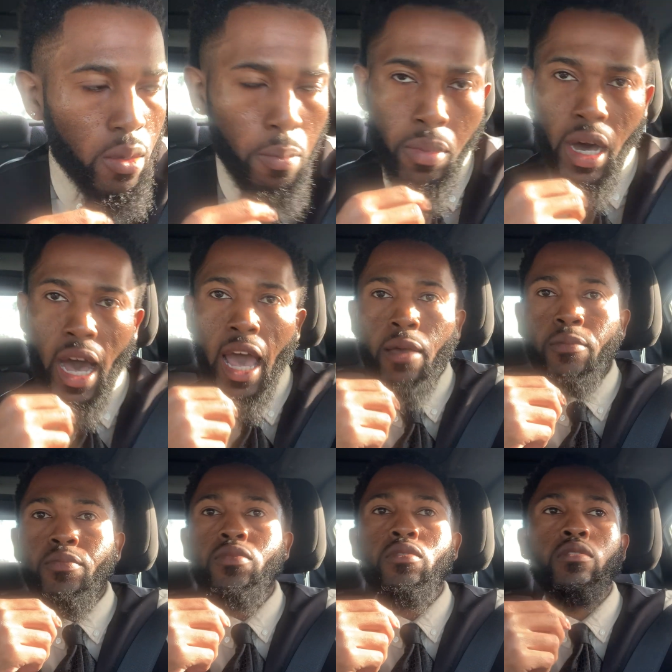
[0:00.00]
But
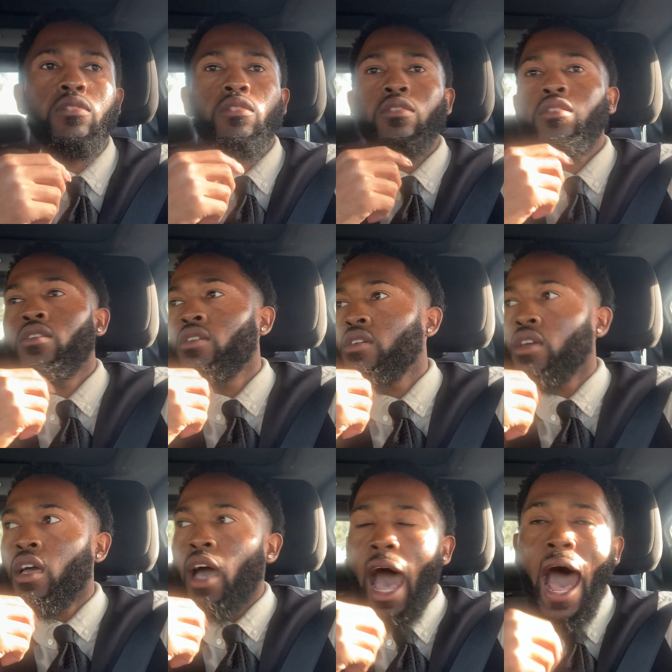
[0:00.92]

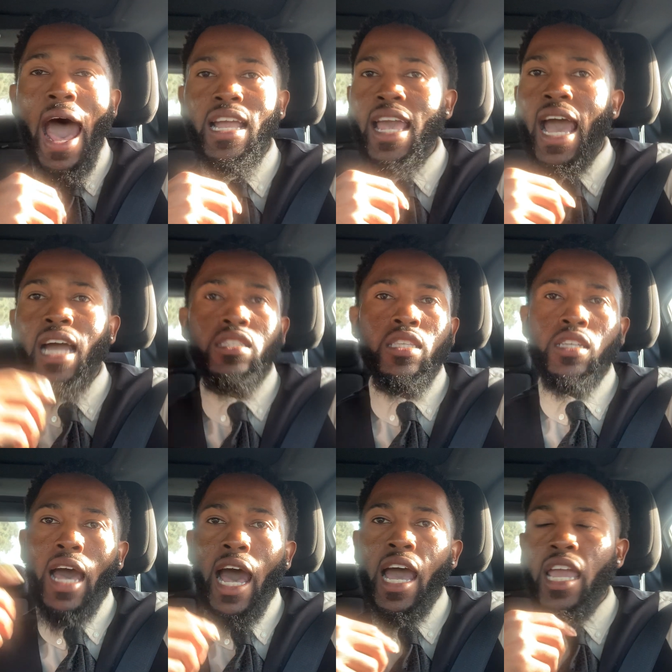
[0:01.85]
I
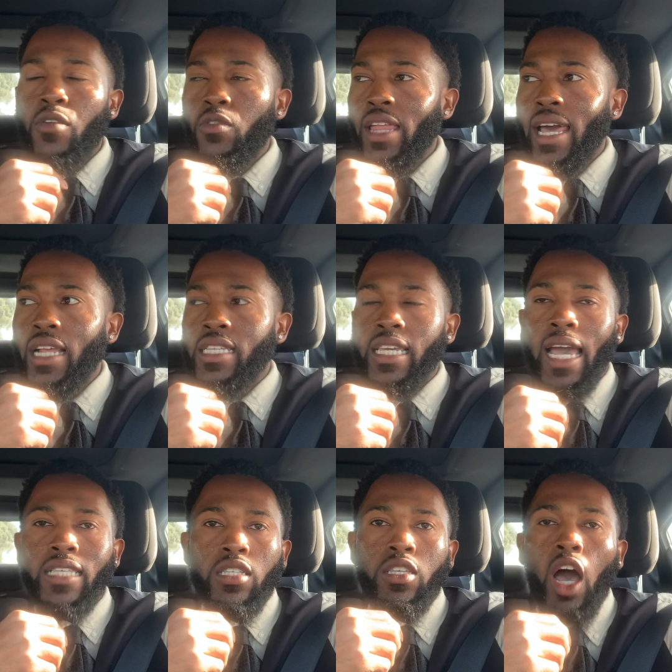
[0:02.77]
ain't really had a
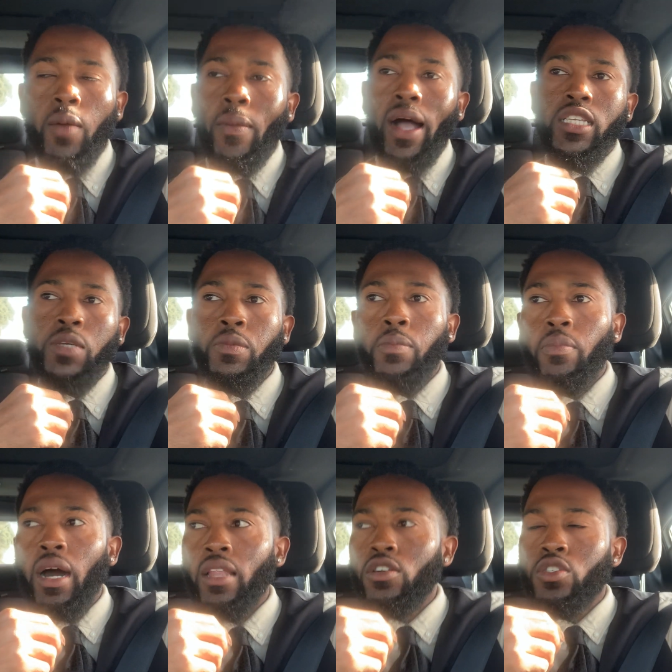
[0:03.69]
chance to talk about Jimmy
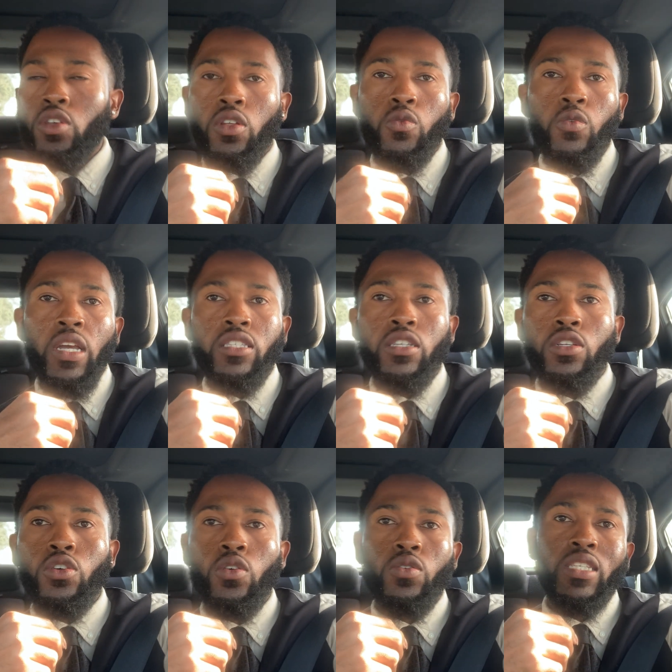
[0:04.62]
Butler. So the recent
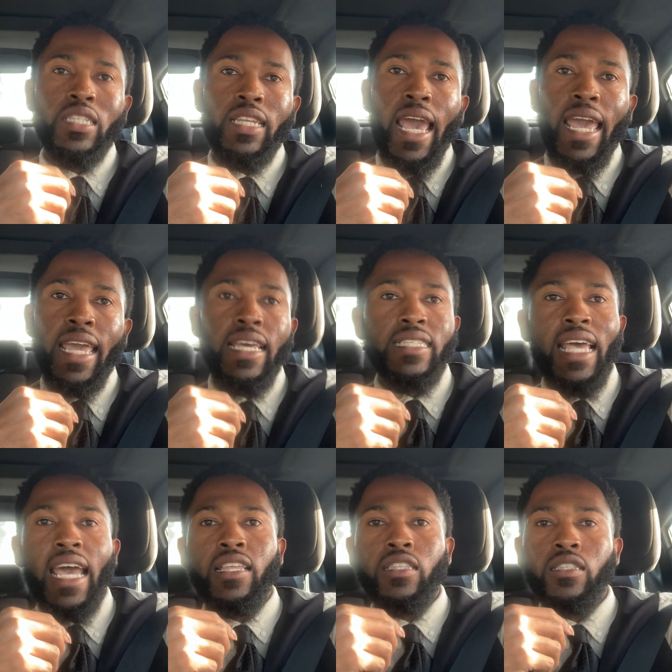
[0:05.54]
news today is
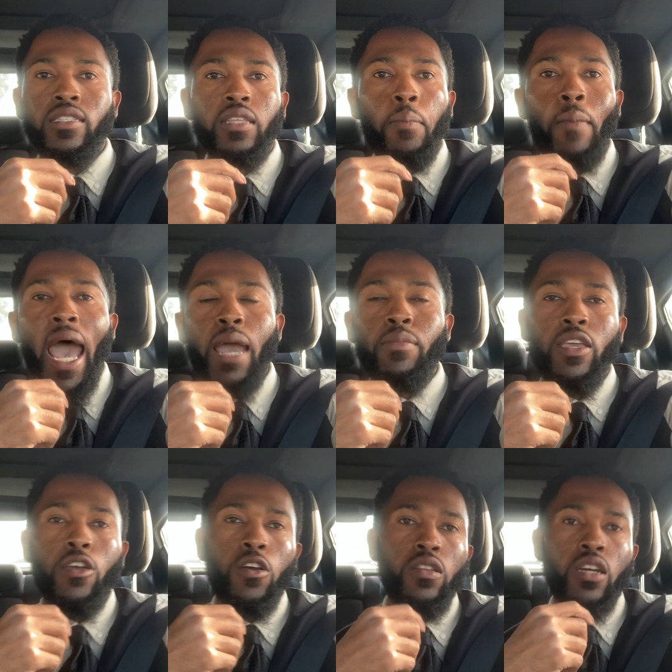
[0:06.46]
that the Miami
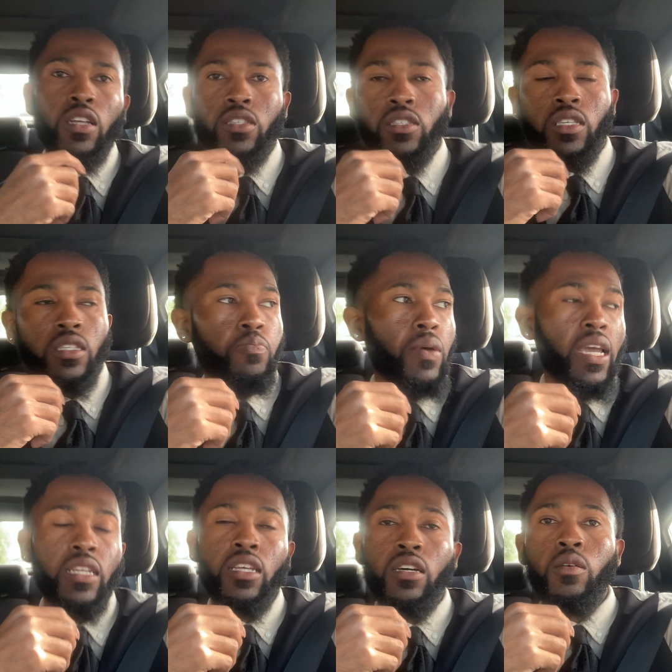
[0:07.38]
Heat are looking to
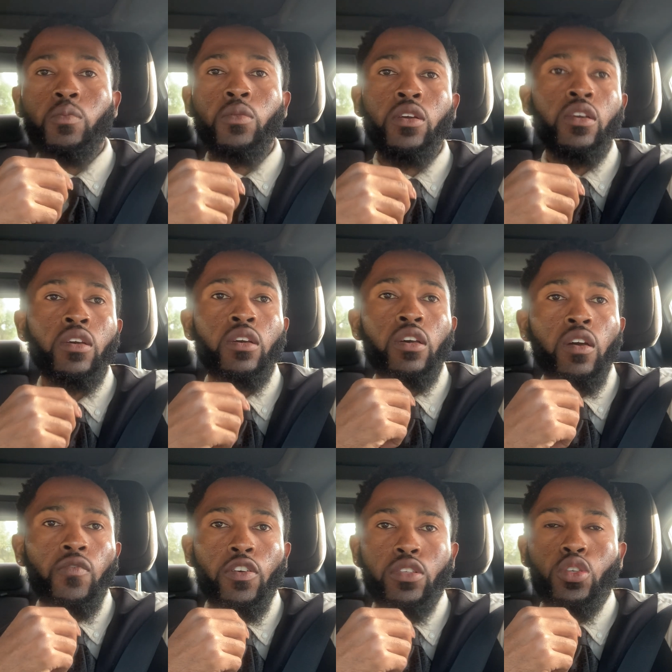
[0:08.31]
suspend
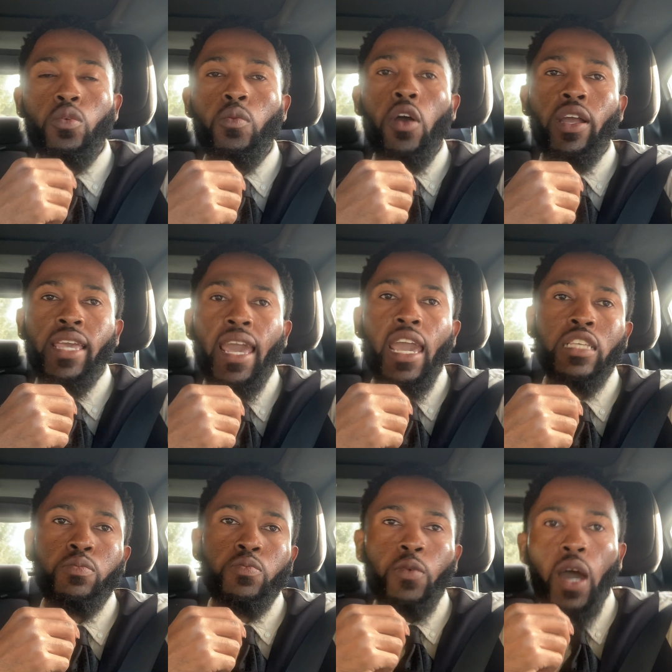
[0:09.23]
him for 2 more
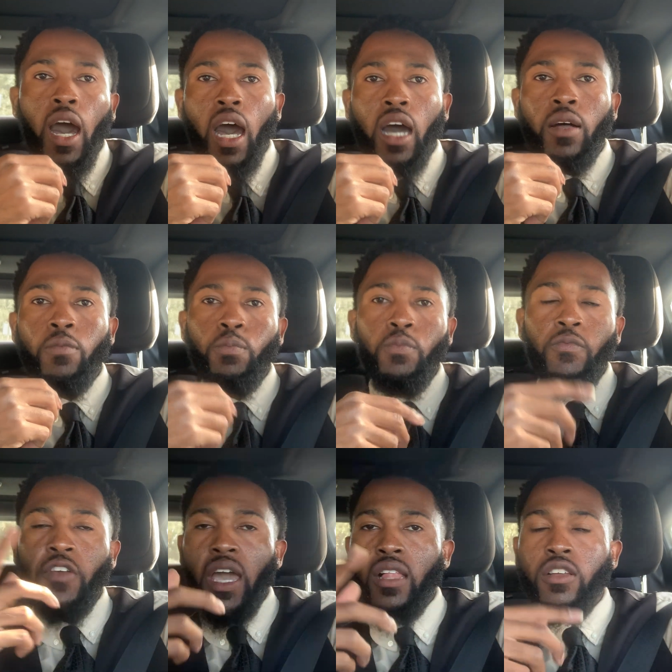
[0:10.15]
games,
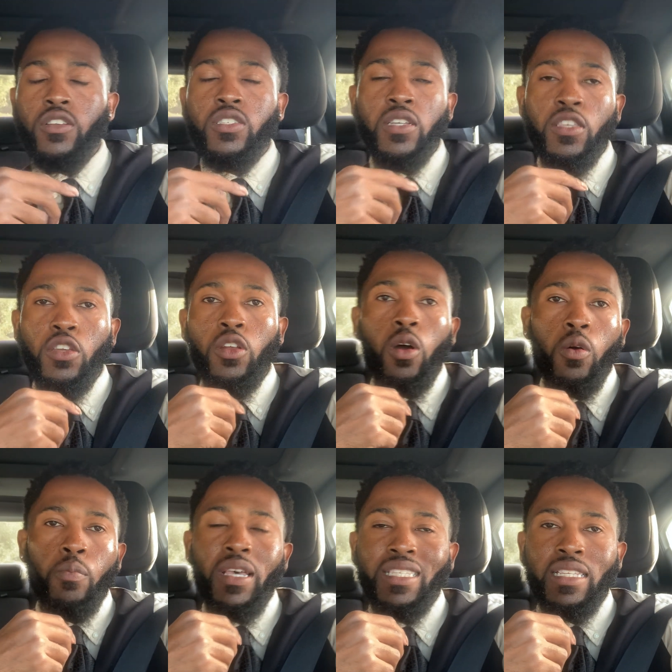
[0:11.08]
failure to,
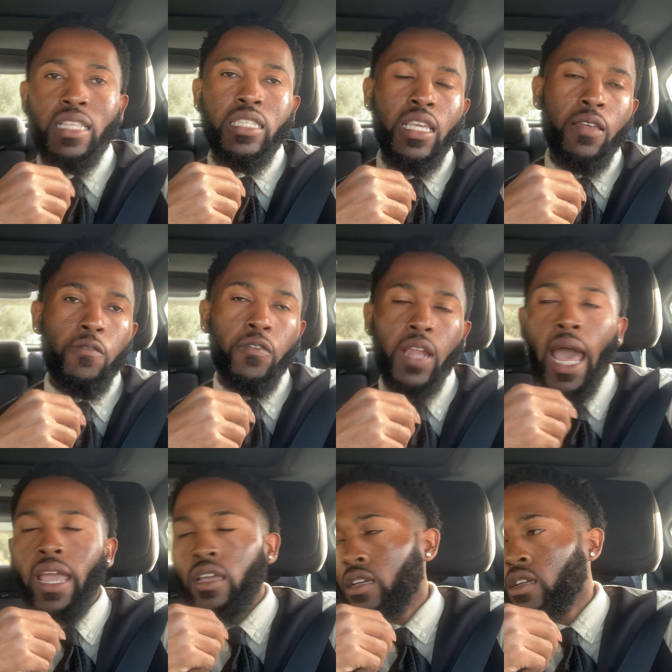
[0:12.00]
missing the team flight.